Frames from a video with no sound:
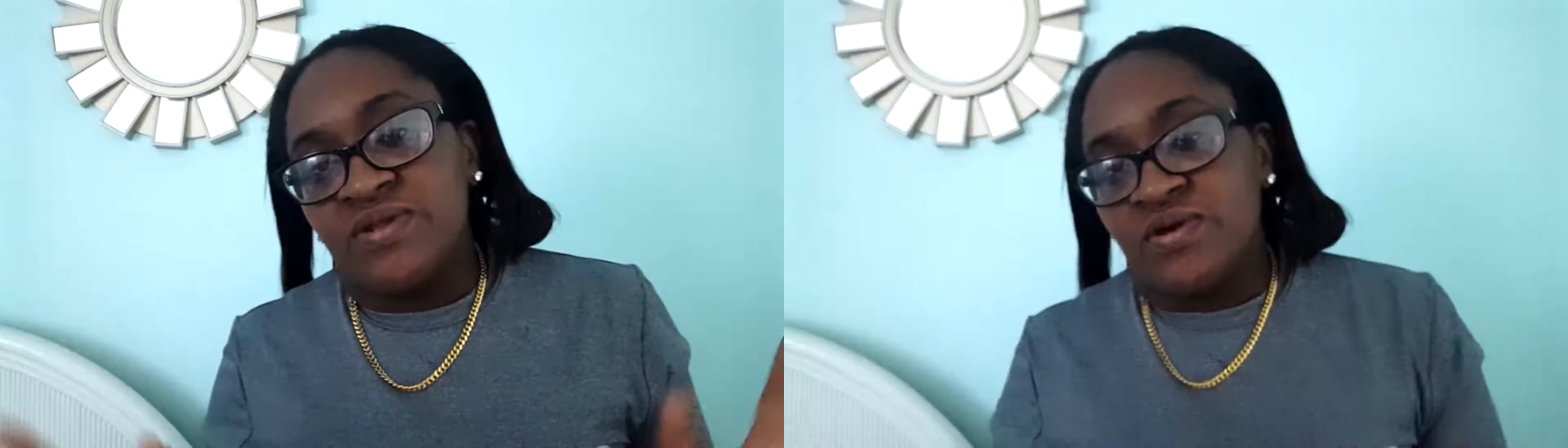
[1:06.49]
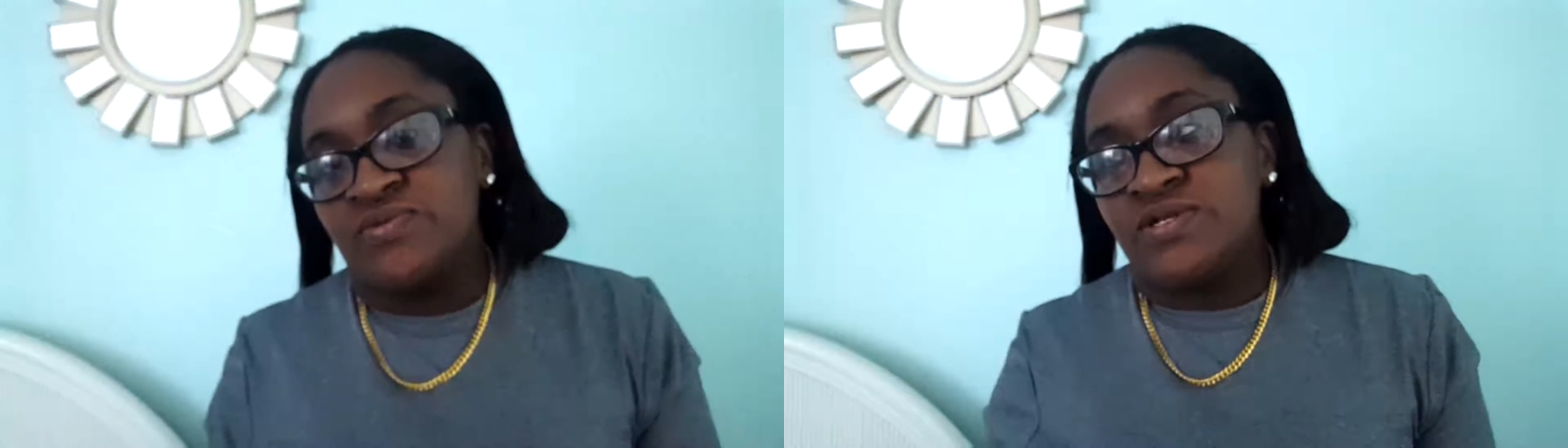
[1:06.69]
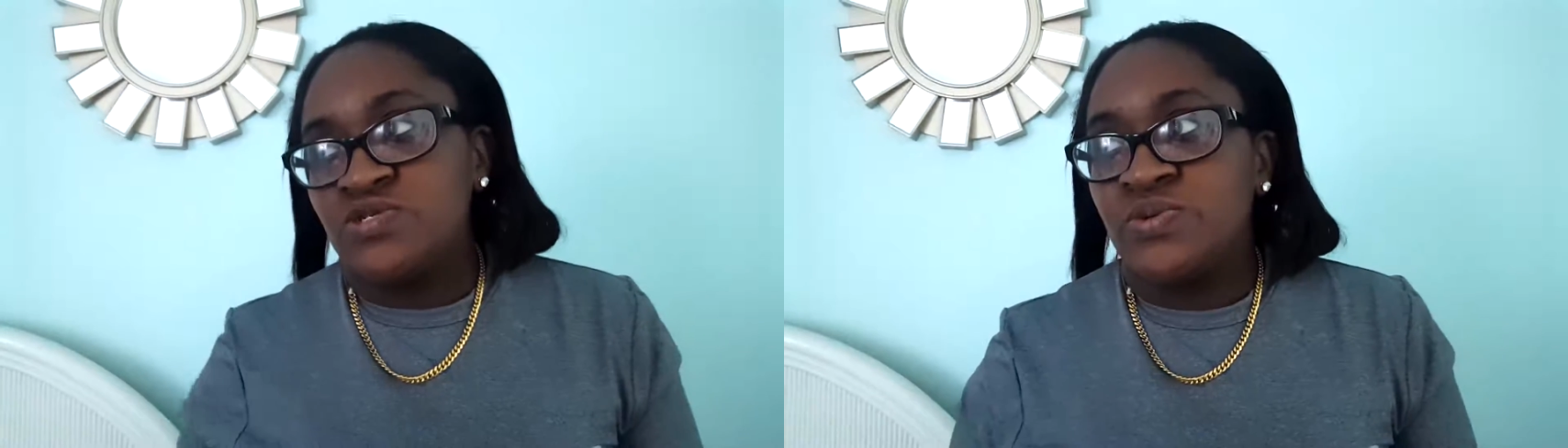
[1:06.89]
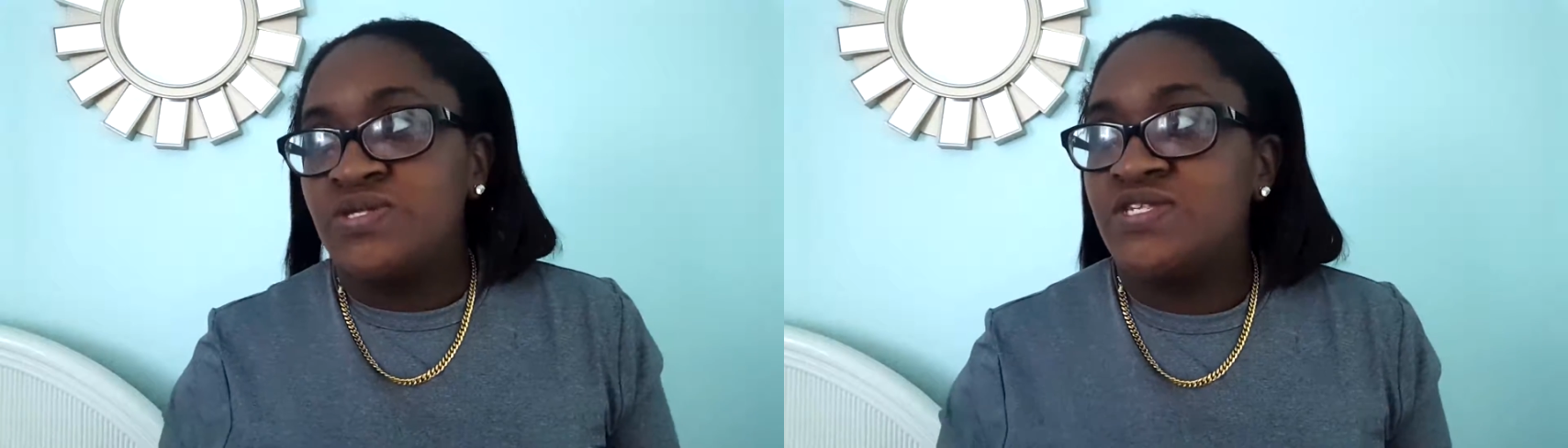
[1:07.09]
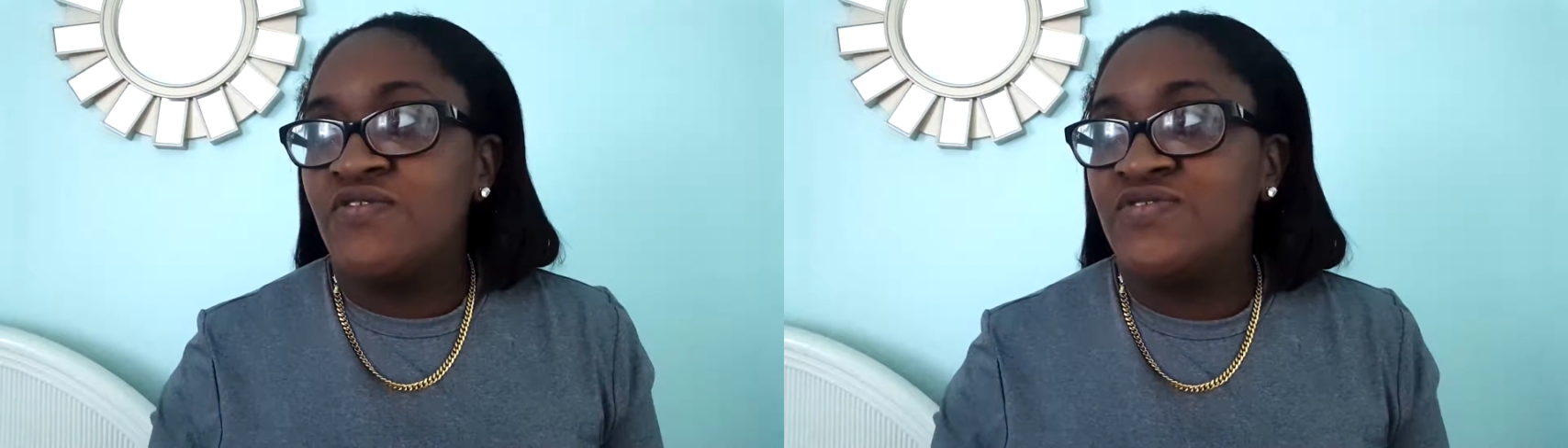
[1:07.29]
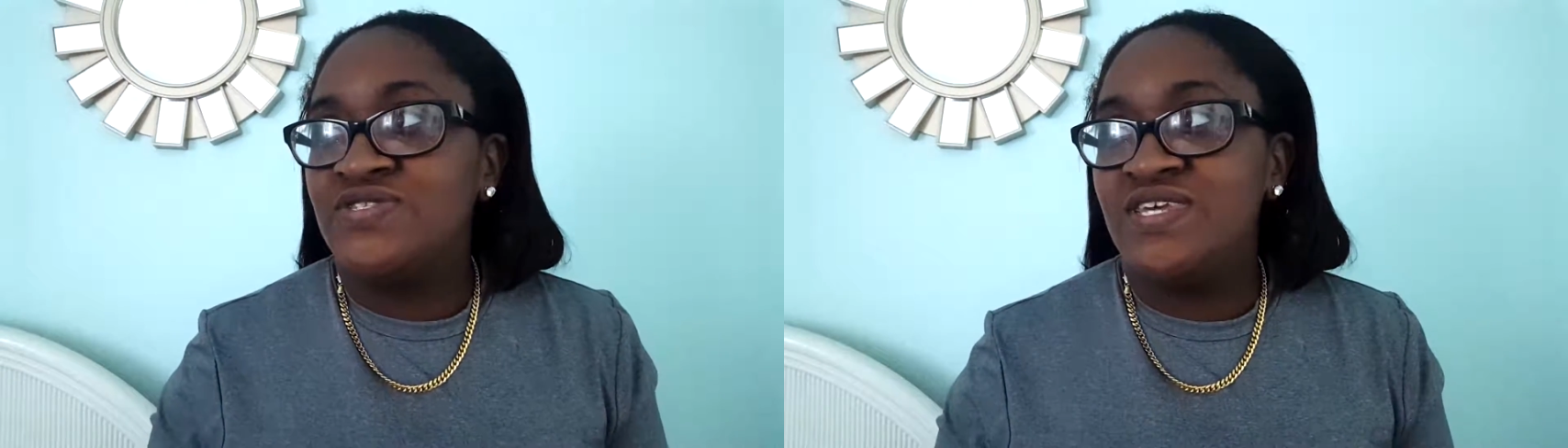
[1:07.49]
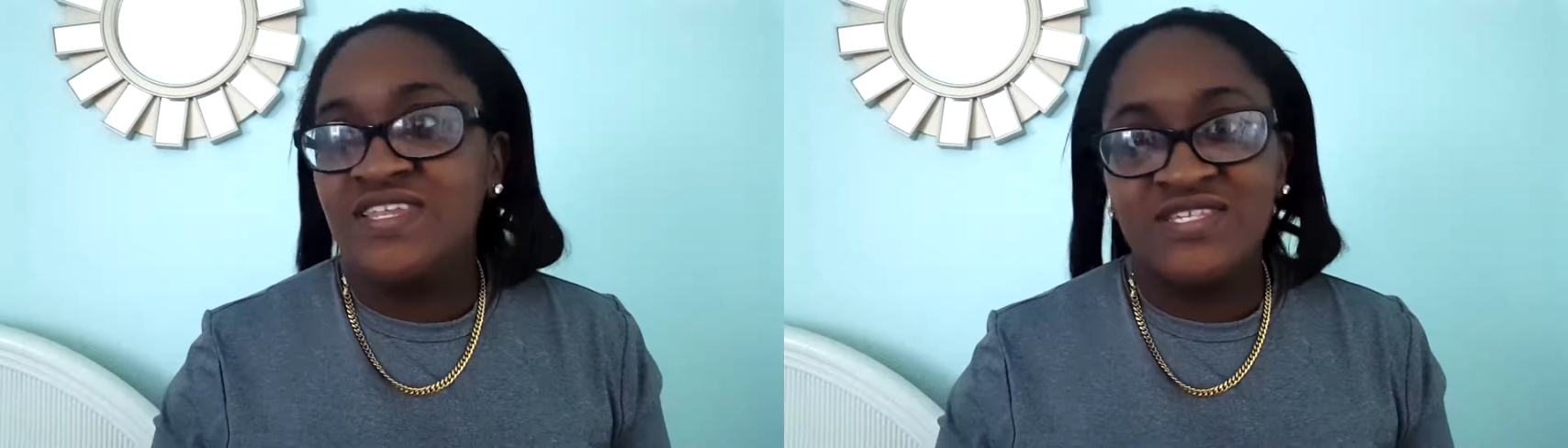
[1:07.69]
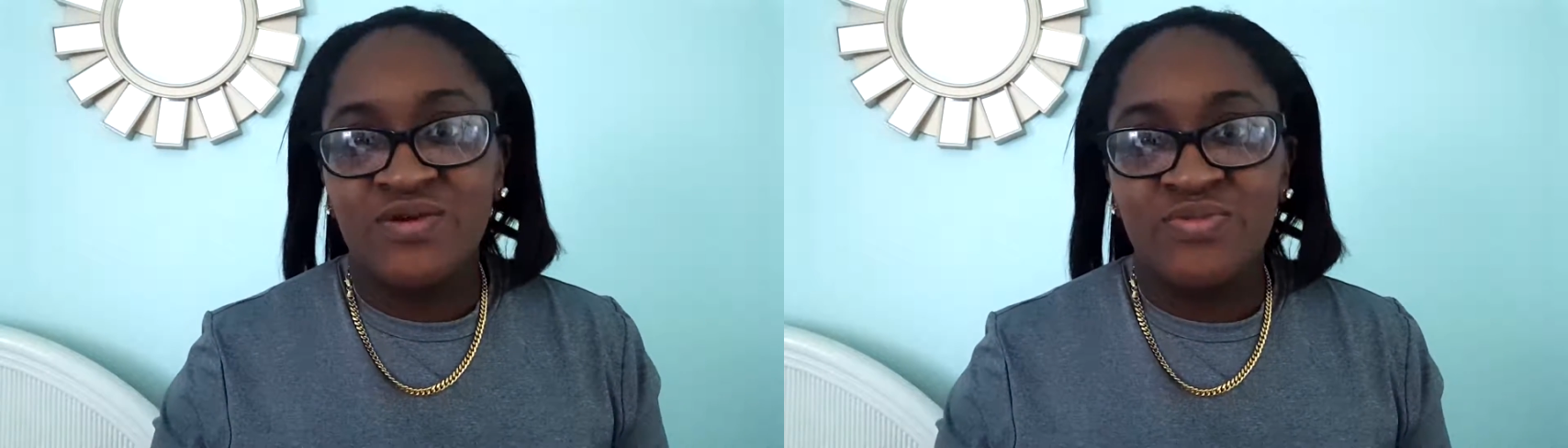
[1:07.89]
out in
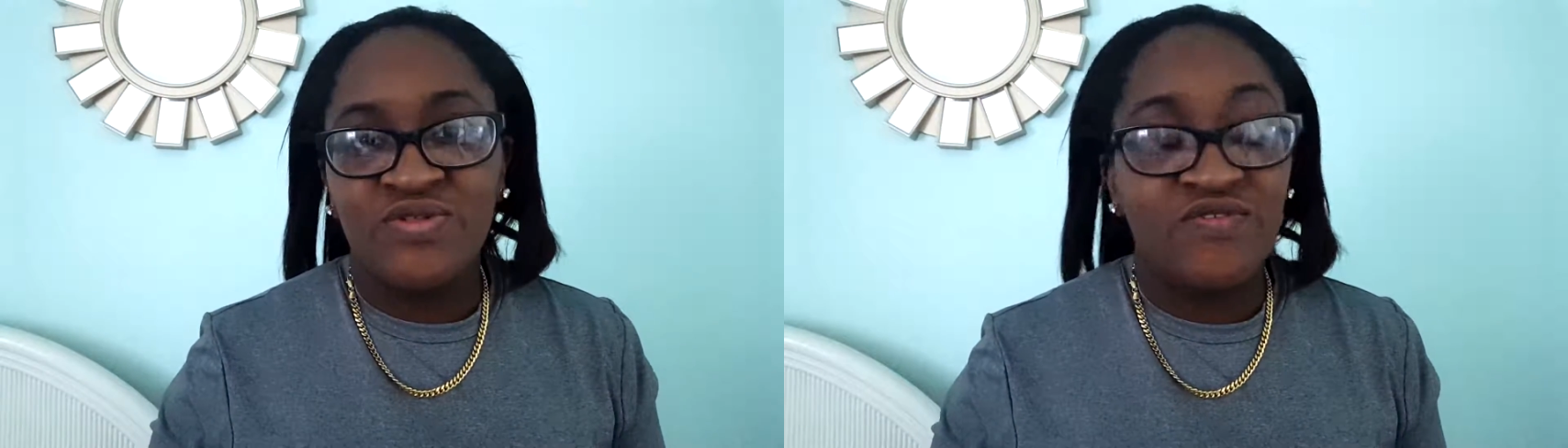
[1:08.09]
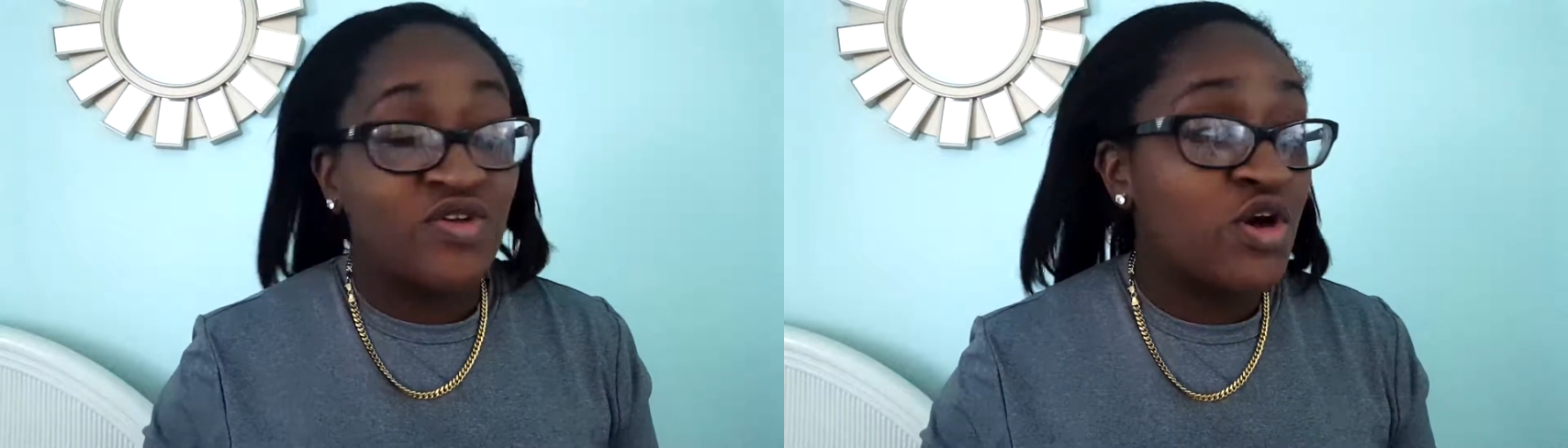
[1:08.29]
2017. It's unbelievable.